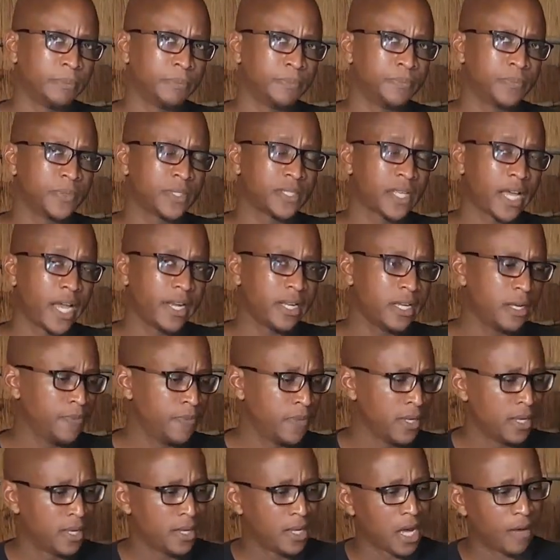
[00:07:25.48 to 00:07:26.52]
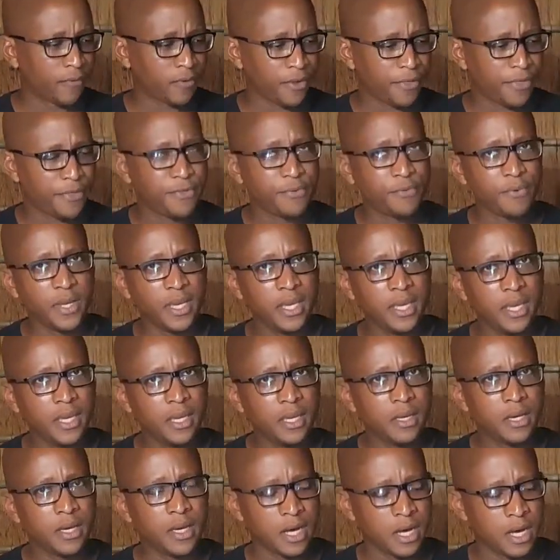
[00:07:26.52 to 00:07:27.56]
cider, for
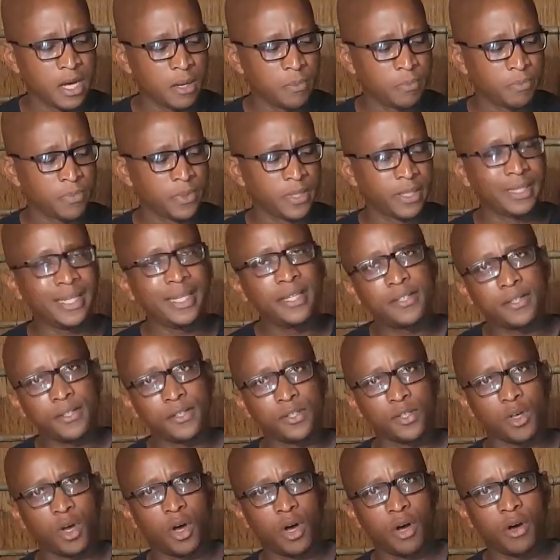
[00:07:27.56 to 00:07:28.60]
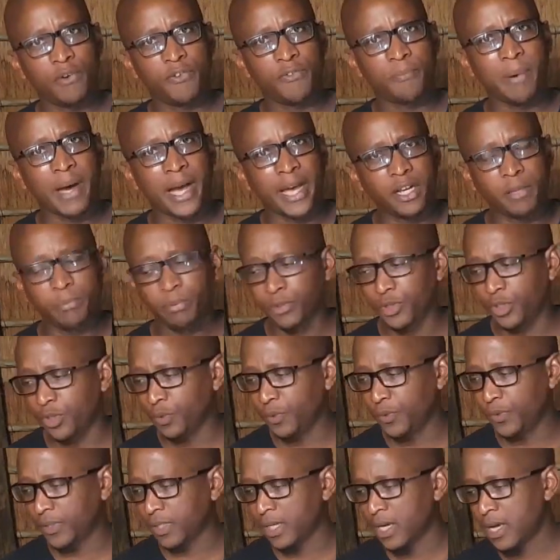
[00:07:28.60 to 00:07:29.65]
3 liters of pineapple
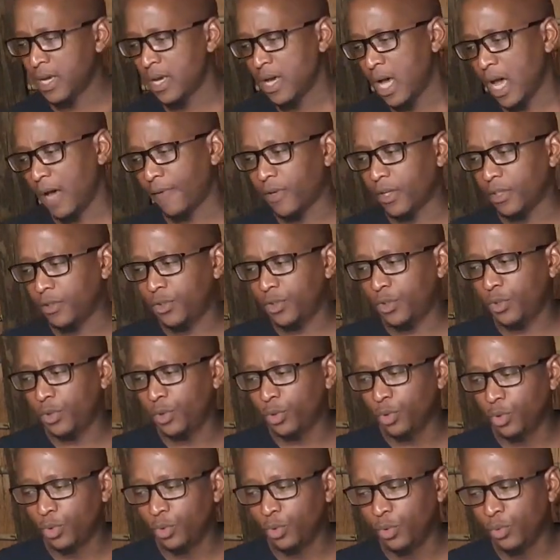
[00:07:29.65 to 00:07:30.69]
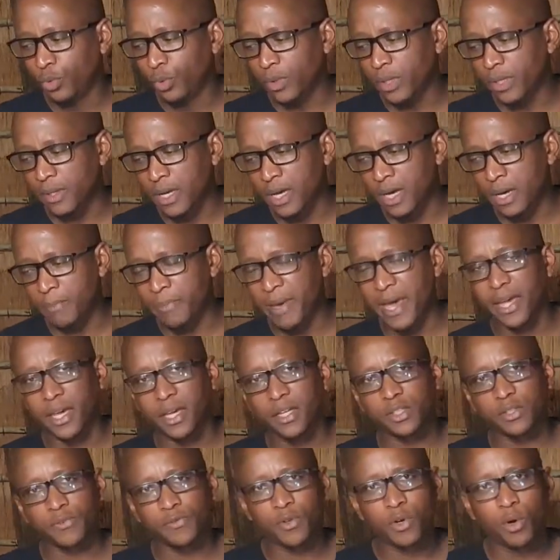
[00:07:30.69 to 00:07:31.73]
juice. I've got 2
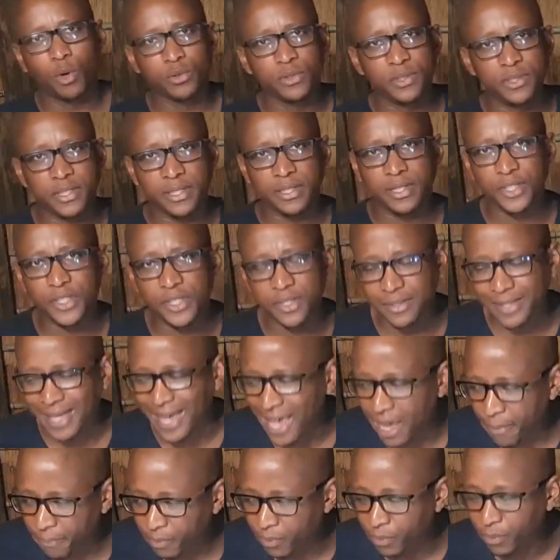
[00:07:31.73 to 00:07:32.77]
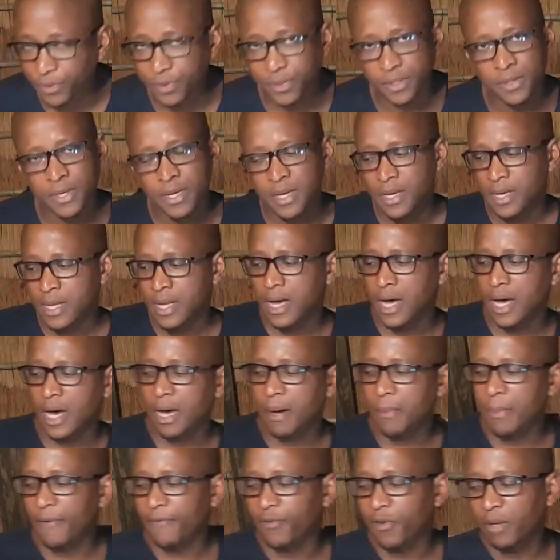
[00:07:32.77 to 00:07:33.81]
packets of Golden Delicious apples.
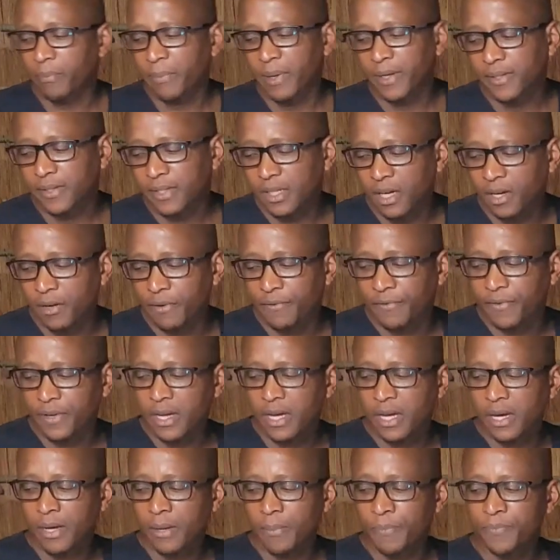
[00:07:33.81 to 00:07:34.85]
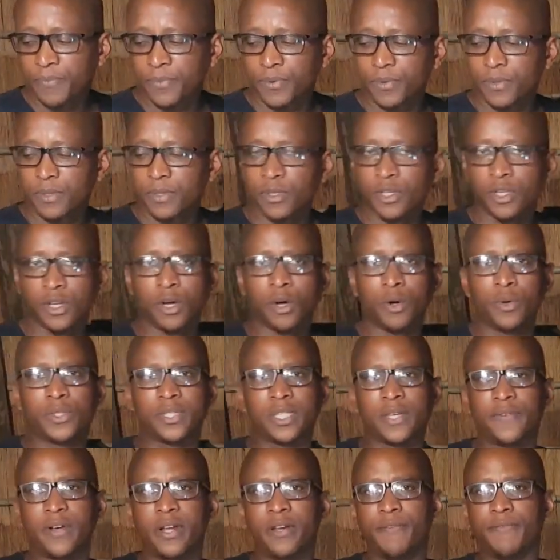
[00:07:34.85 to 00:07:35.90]
I've got myself,
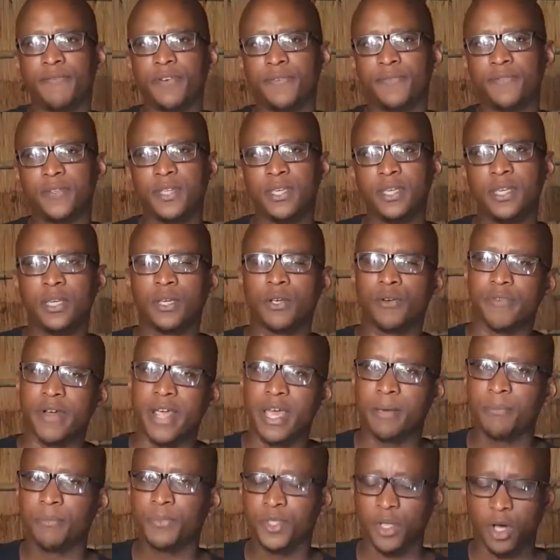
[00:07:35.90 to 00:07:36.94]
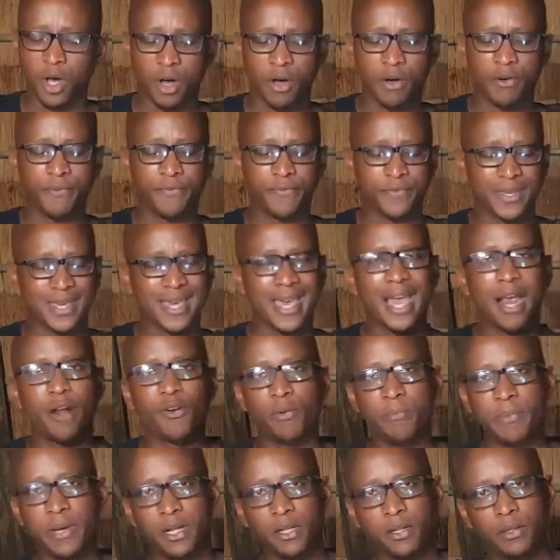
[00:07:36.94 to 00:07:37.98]
750 grams of
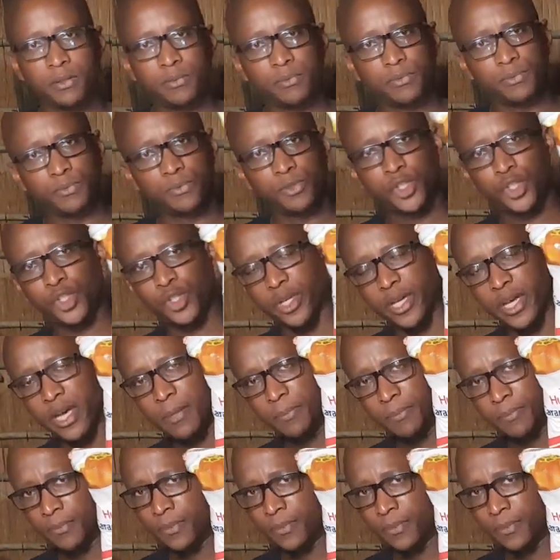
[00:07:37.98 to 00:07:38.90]
caramel sugar,